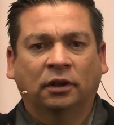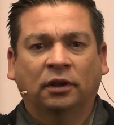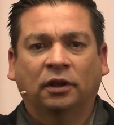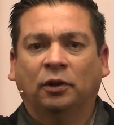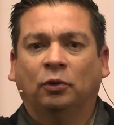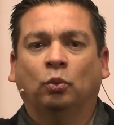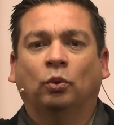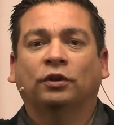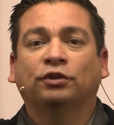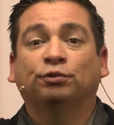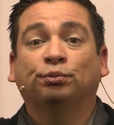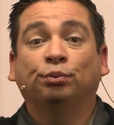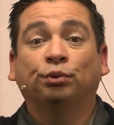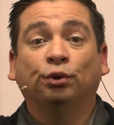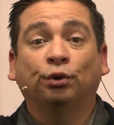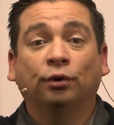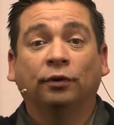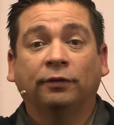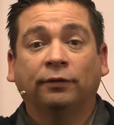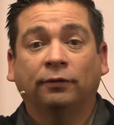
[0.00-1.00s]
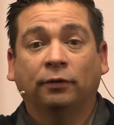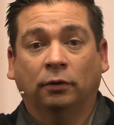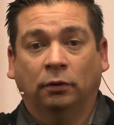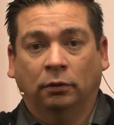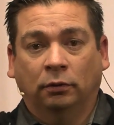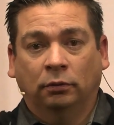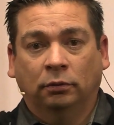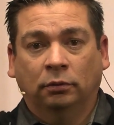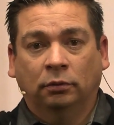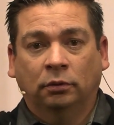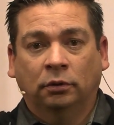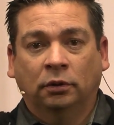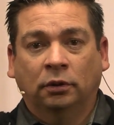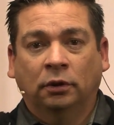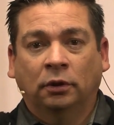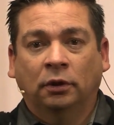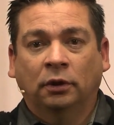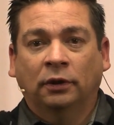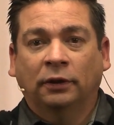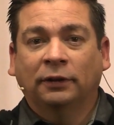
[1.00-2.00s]
It was beautiful.
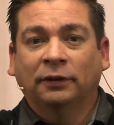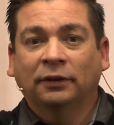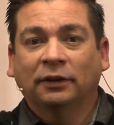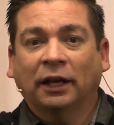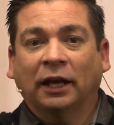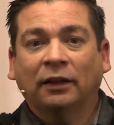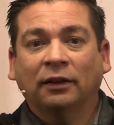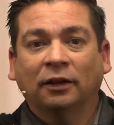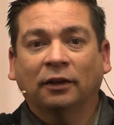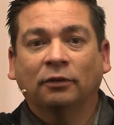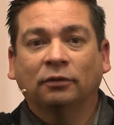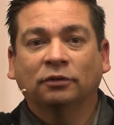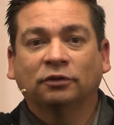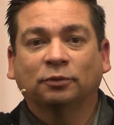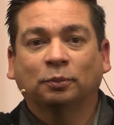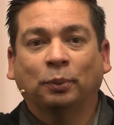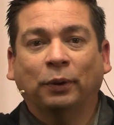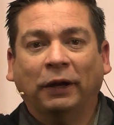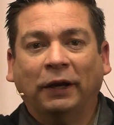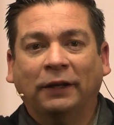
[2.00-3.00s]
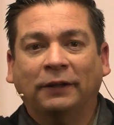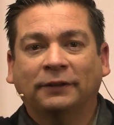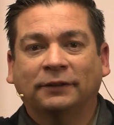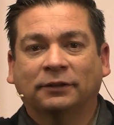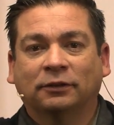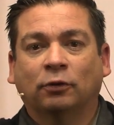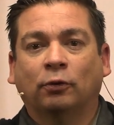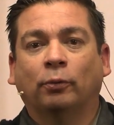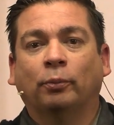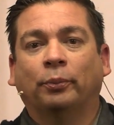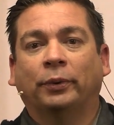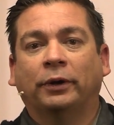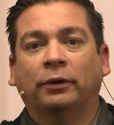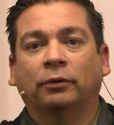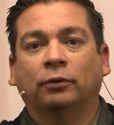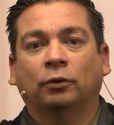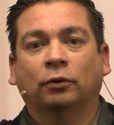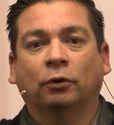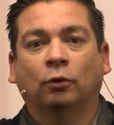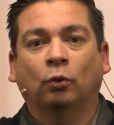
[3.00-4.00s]
In that little space, compared
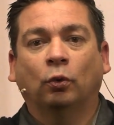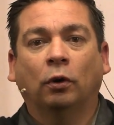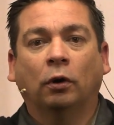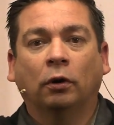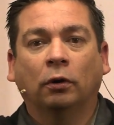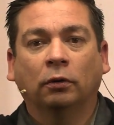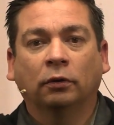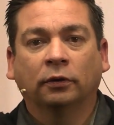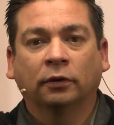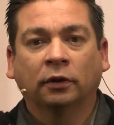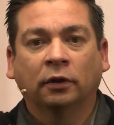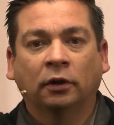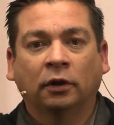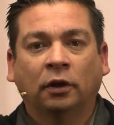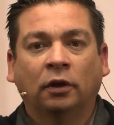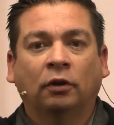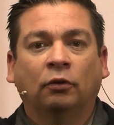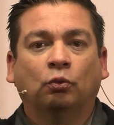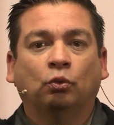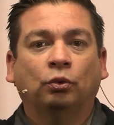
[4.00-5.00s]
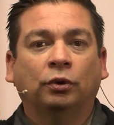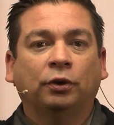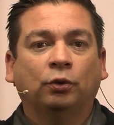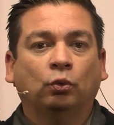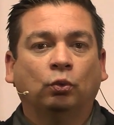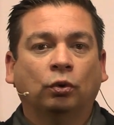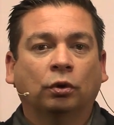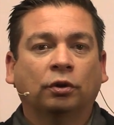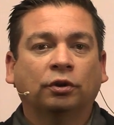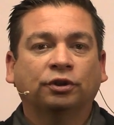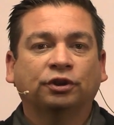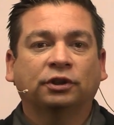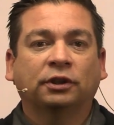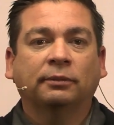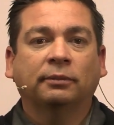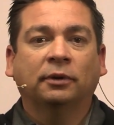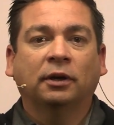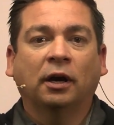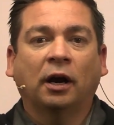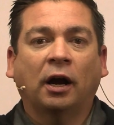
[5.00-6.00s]
to the world, we
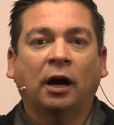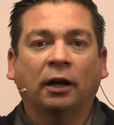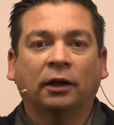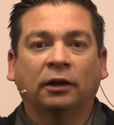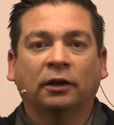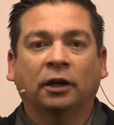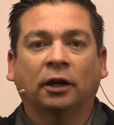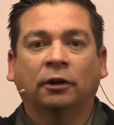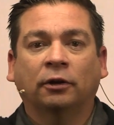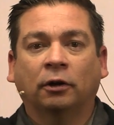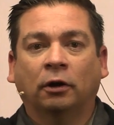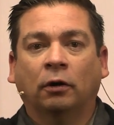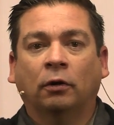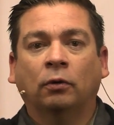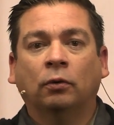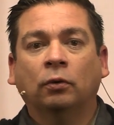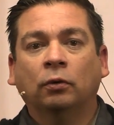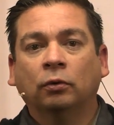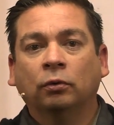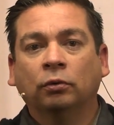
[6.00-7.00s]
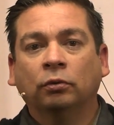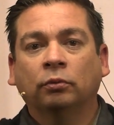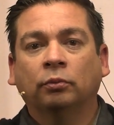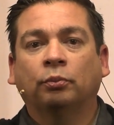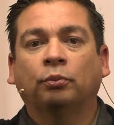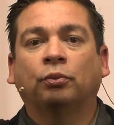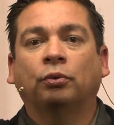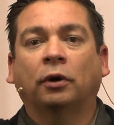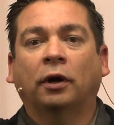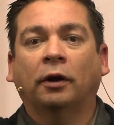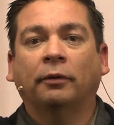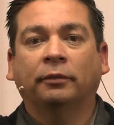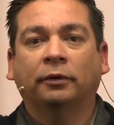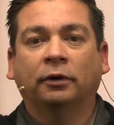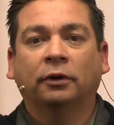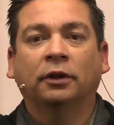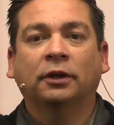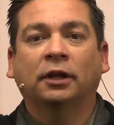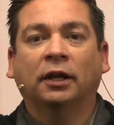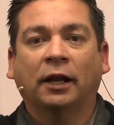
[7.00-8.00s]
worship God in our own
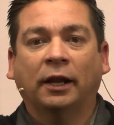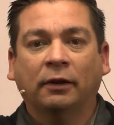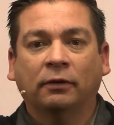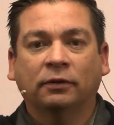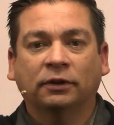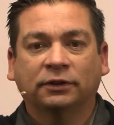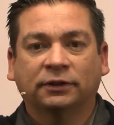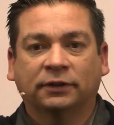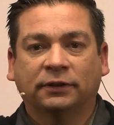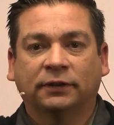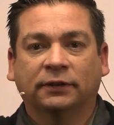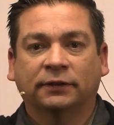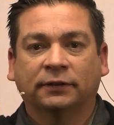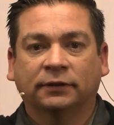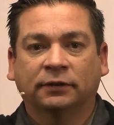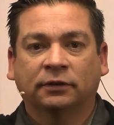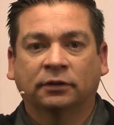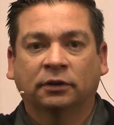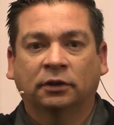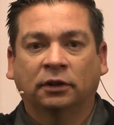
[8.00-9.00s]
primary languages.